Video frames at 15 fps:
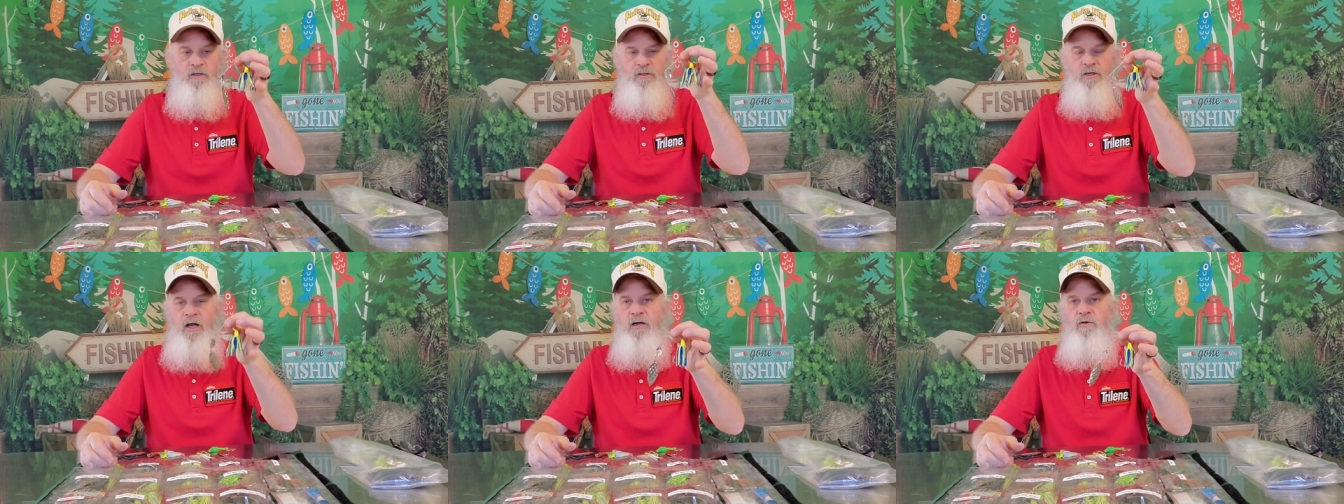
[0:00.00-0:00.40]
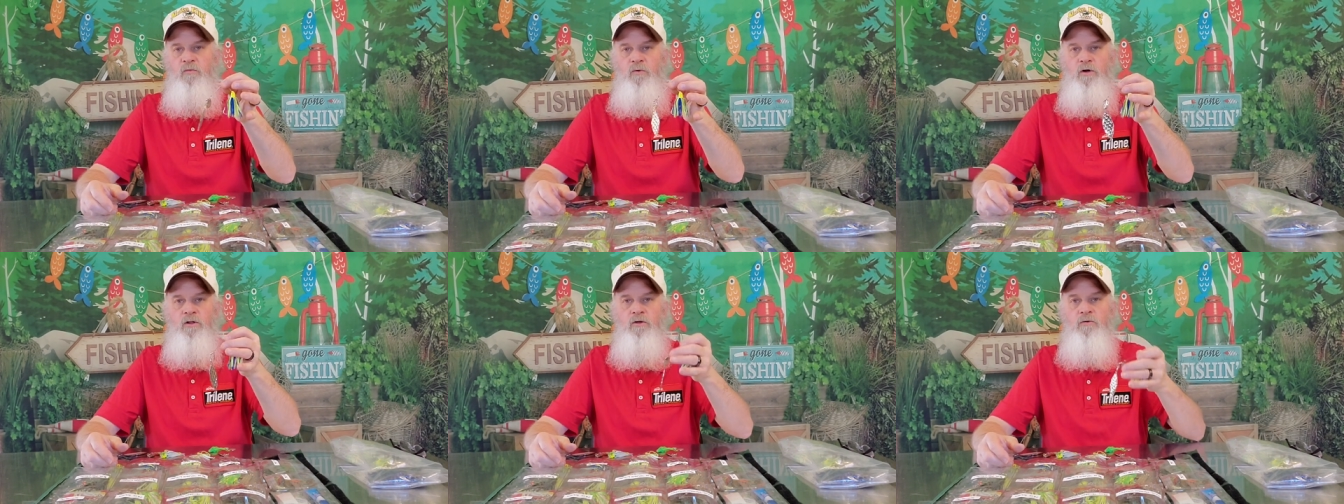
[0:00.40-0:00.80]
a tandem
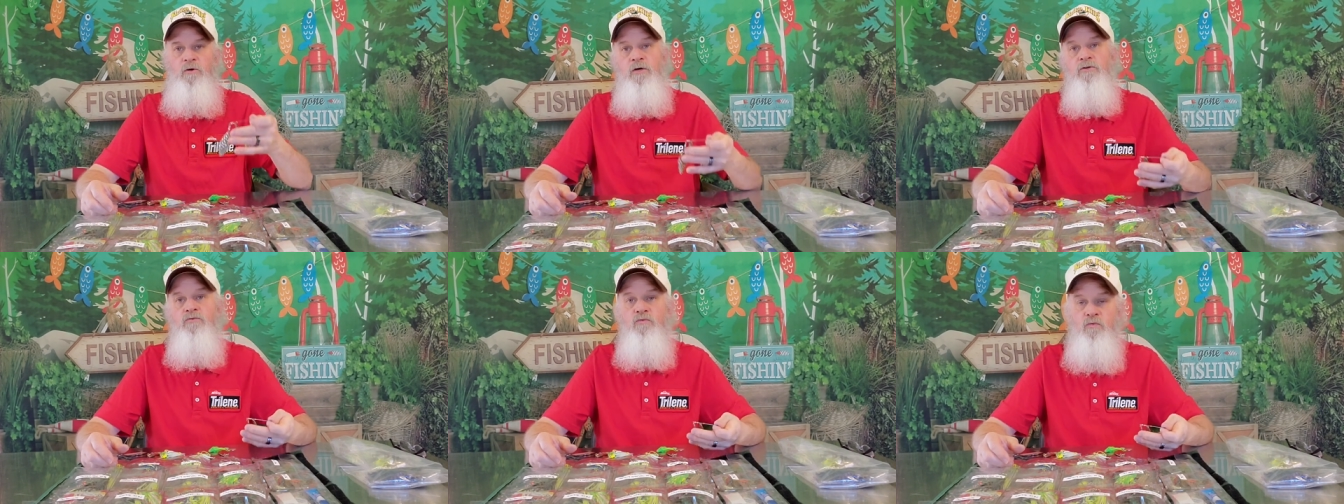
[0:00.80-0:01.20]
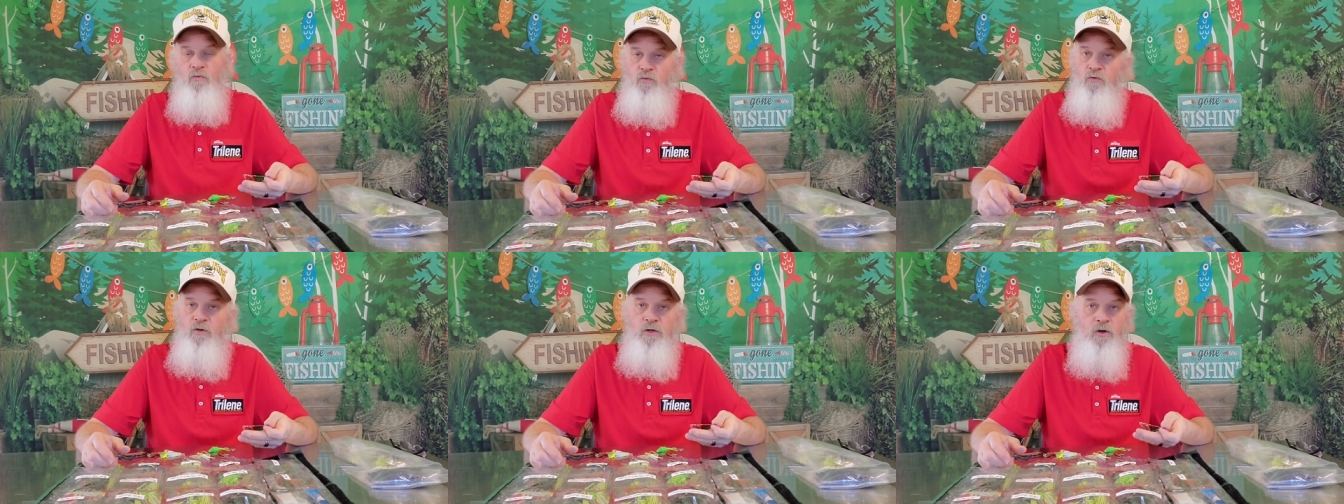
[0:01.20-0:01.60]
Willow is
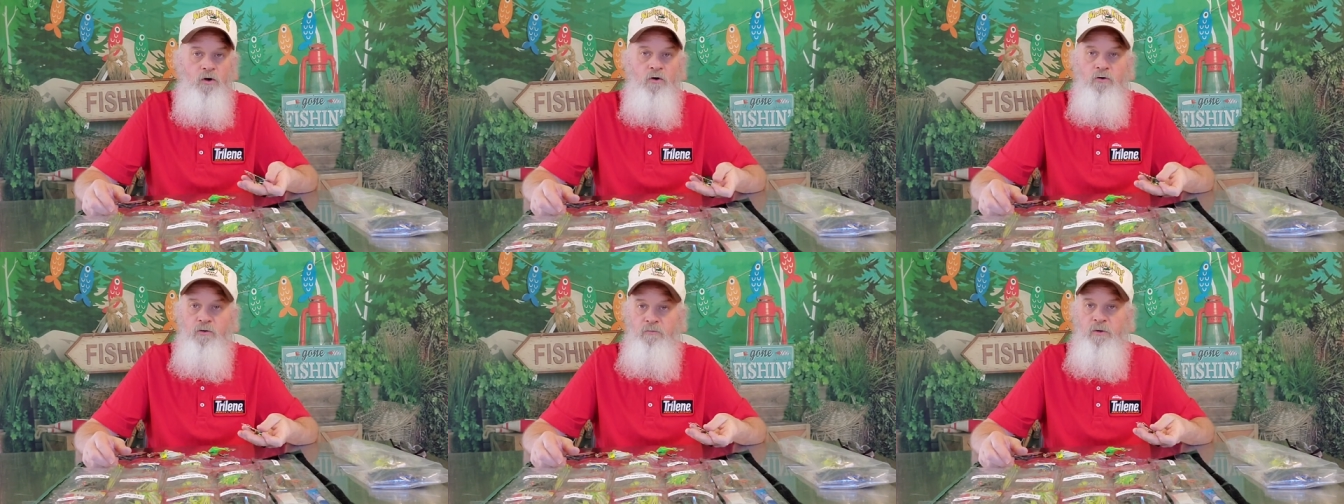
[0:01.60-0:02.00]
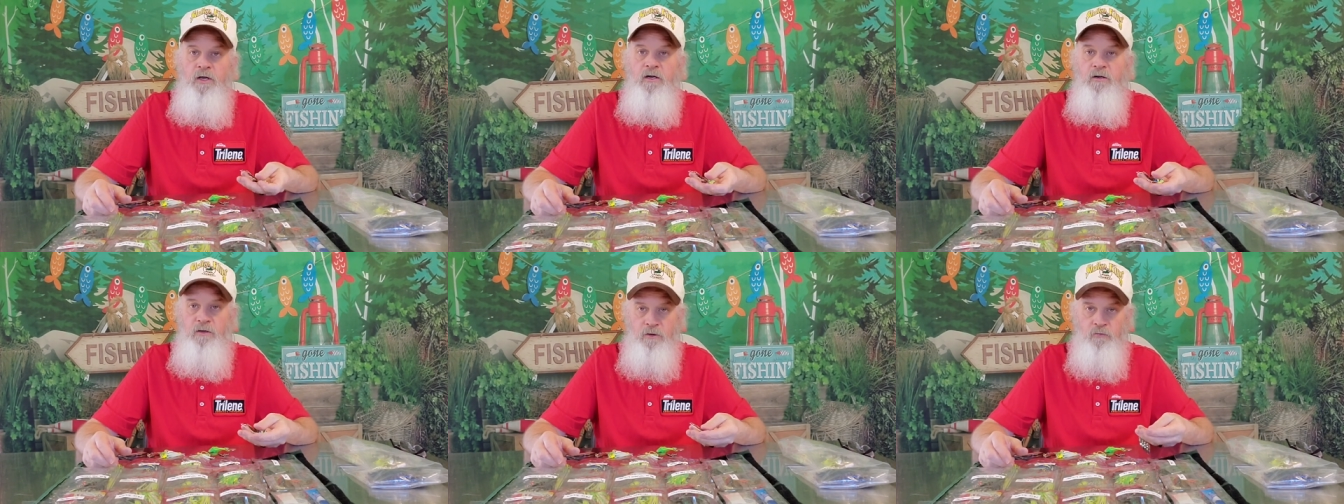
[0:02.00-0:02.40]
really hard to
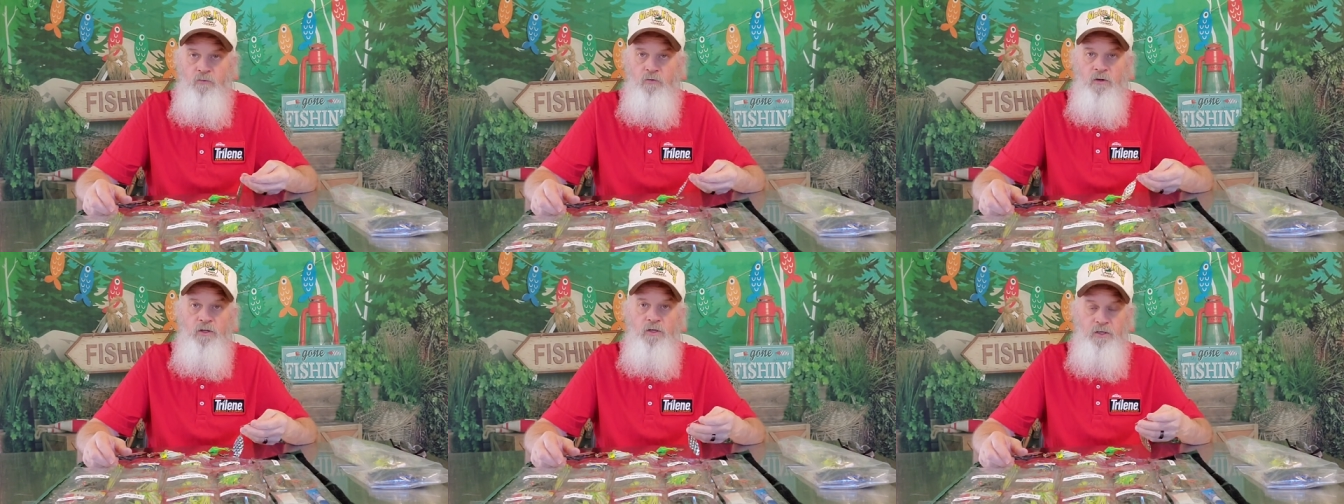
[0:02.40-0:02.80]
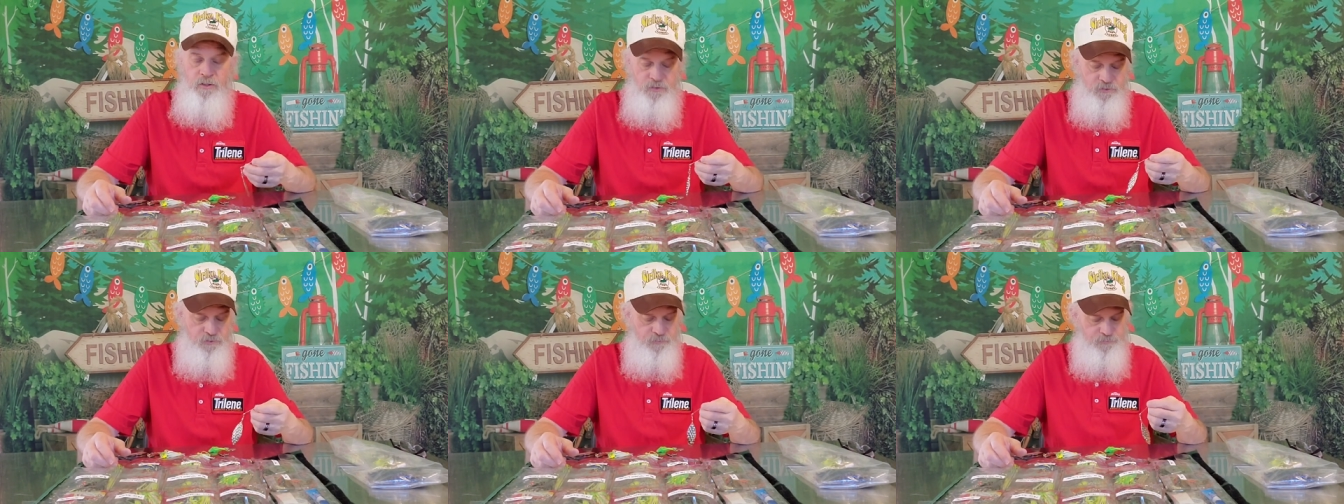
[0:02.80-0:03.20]
beat. It really
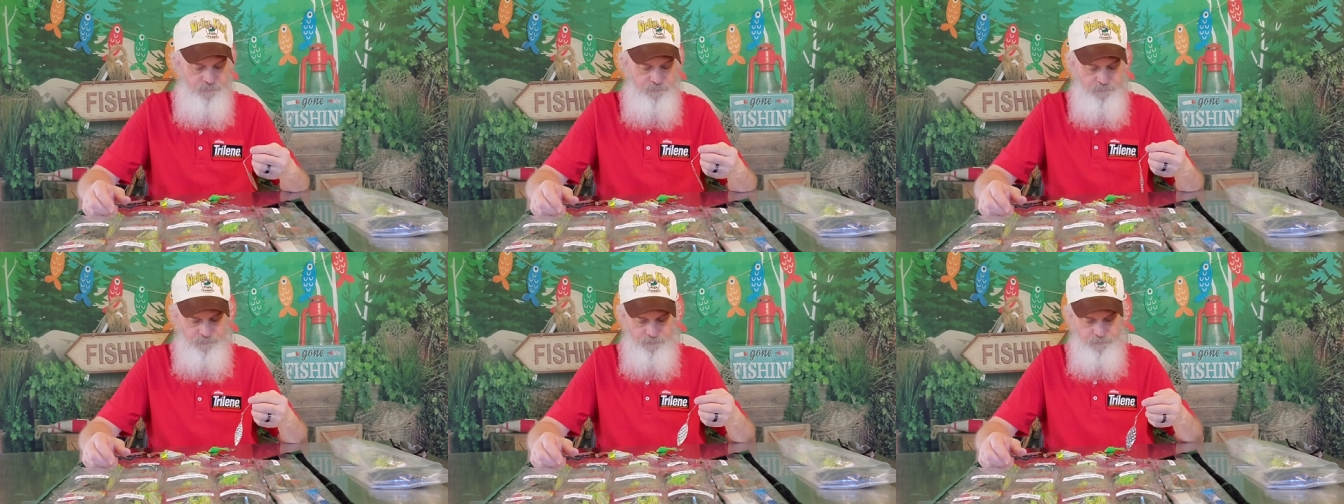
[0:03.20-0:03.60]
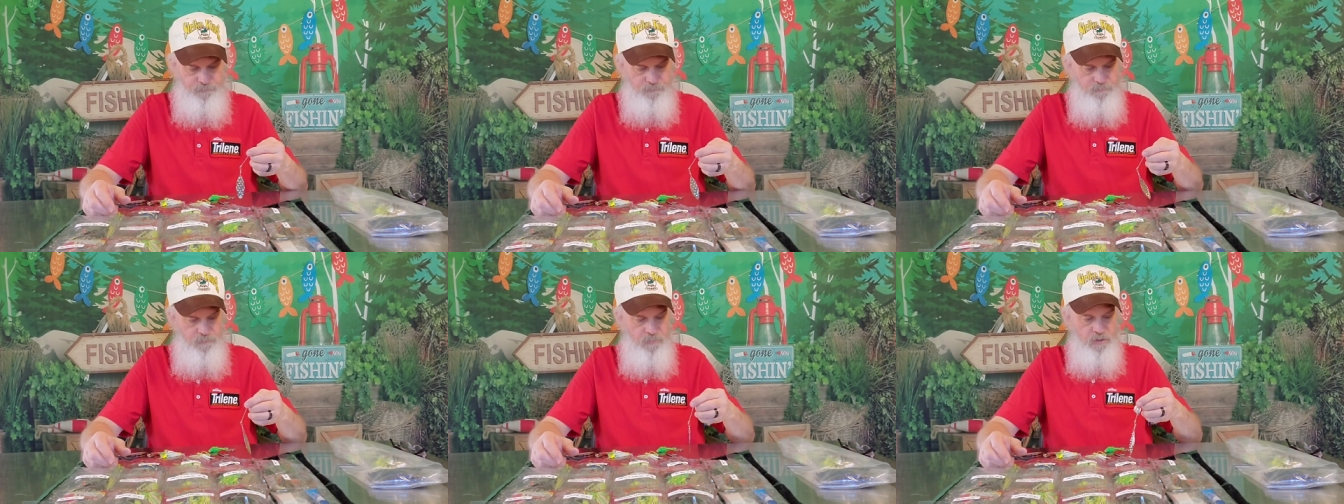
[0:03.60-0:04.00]
is.
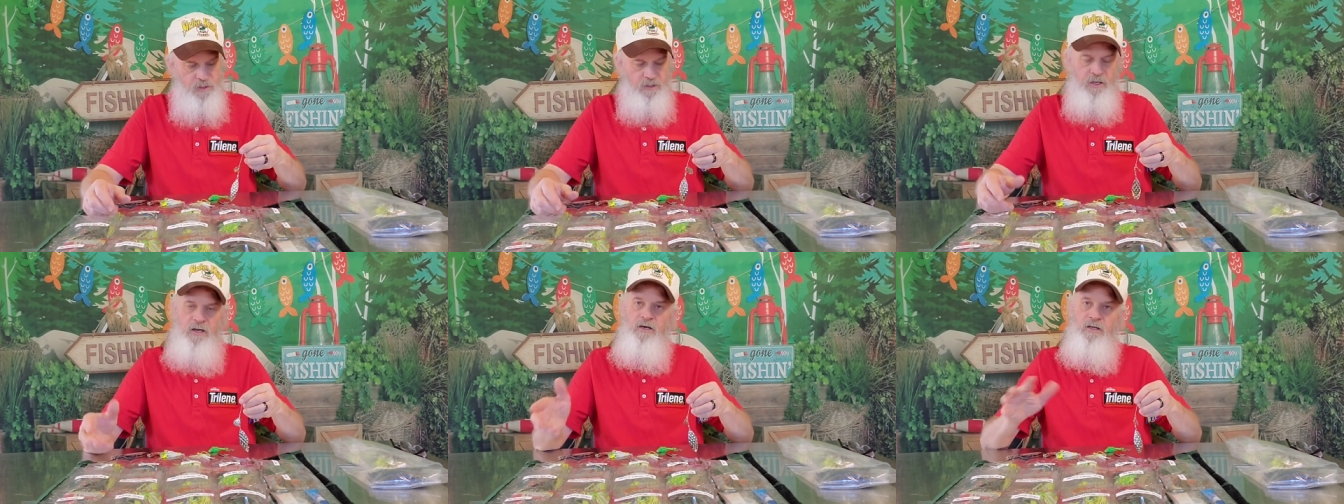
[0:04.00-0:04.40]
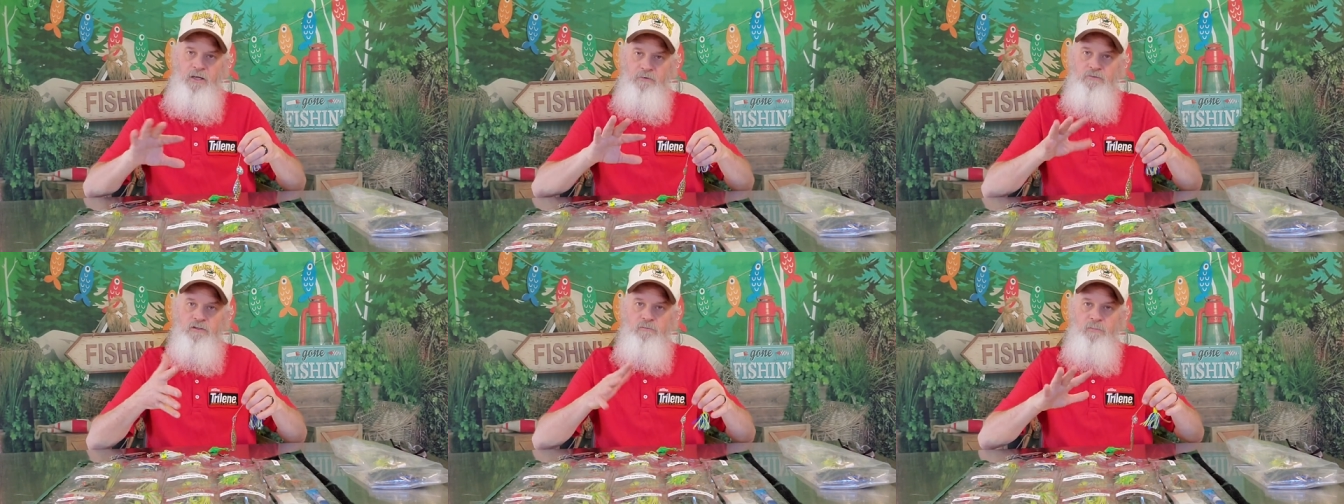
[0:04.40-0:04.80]
It kind of
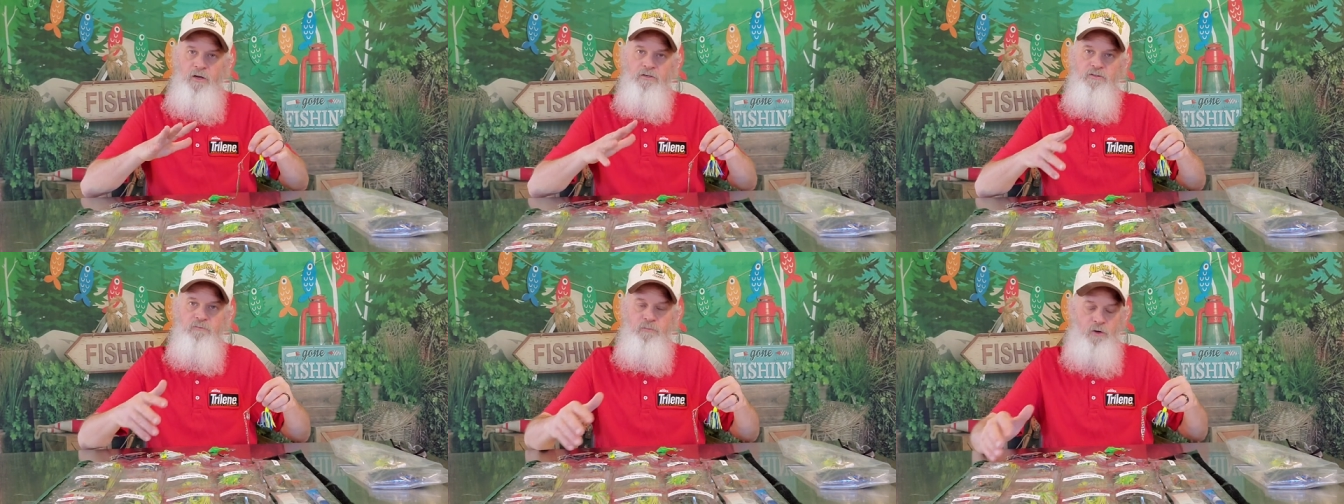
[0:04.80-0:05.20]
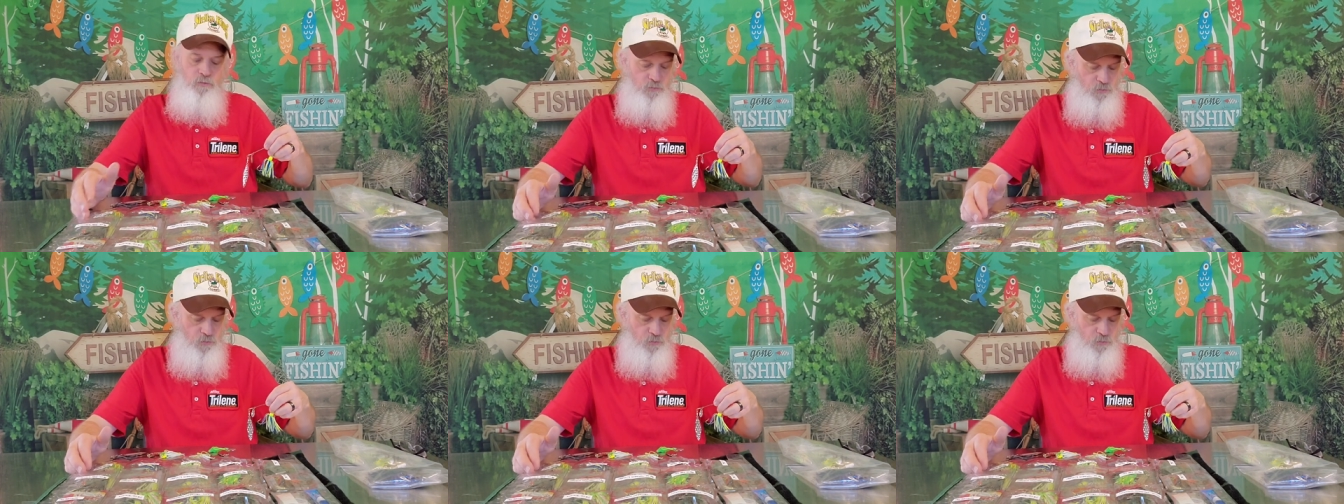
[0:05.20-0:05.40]
gives you the best of both